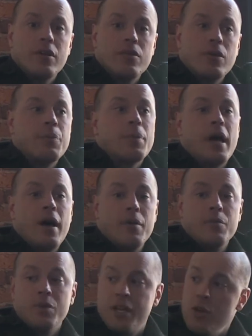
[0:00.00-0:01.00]
Well,
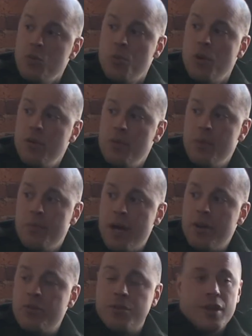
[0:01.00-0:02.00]
Keith would probably be
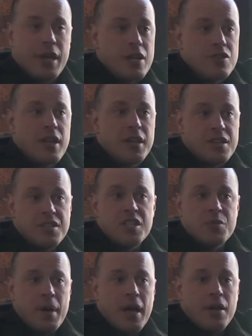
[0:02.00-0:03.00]
better to answer that, because
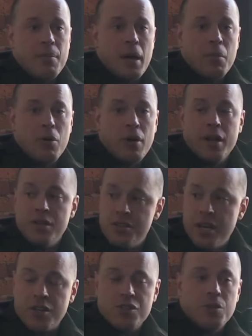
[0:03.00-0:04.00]
he's been a member and
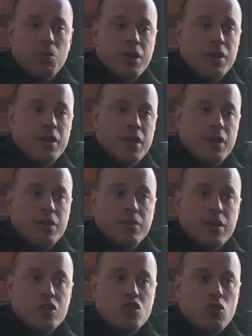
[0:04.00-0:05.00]
is actually one of the
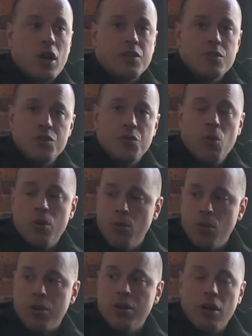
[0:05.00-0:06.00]
instructors for
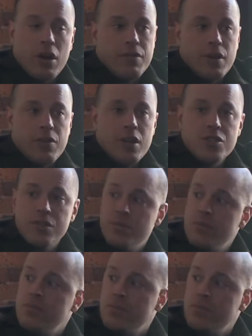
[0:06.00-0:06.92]
the Working Dog Foundation.